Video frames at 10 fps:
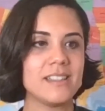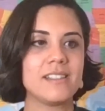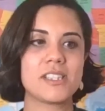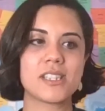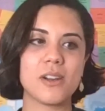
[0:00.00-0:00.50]

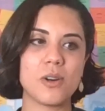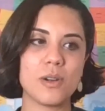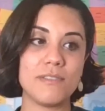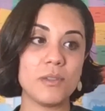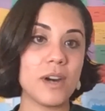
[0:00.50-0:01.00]
So
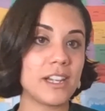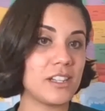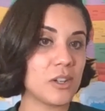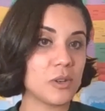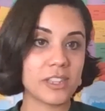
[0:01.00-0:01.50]
if you want to
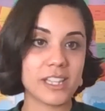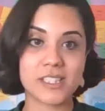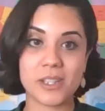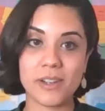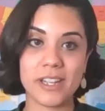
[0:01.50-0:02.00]
know
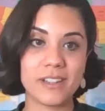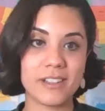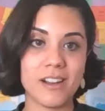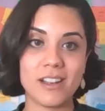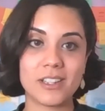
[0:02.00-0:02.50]
things going
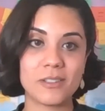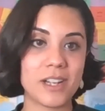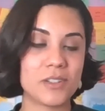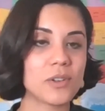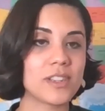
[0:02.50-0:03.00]
on
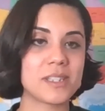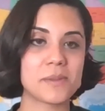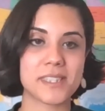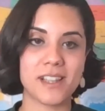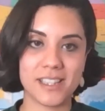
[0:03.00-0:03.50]
around Northeast
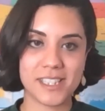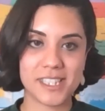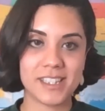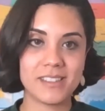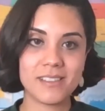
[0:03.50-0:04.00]

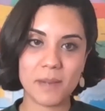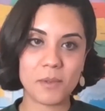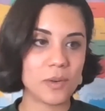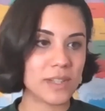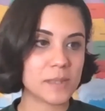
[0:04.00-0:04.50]
Wisconsin, I'm
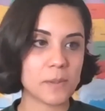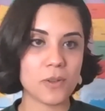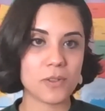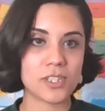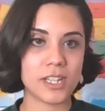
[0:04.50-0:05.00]
always
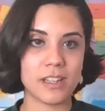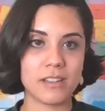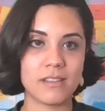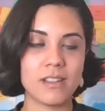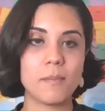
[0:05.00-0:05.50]

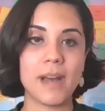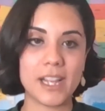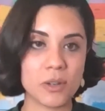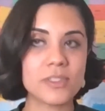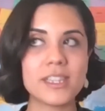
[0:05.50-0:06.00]
posting my
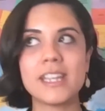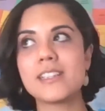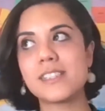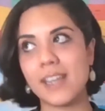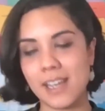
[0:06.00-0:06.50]
own
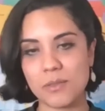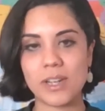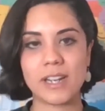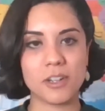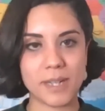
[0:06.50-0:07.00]
things and
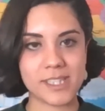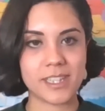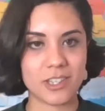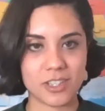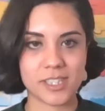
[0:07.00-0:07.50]
whatever my
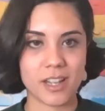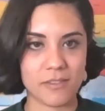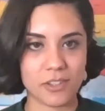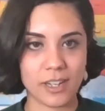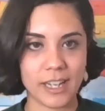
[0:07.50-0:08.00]
station's
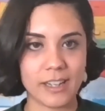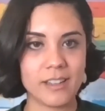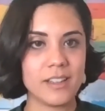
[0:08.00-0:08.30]
covering.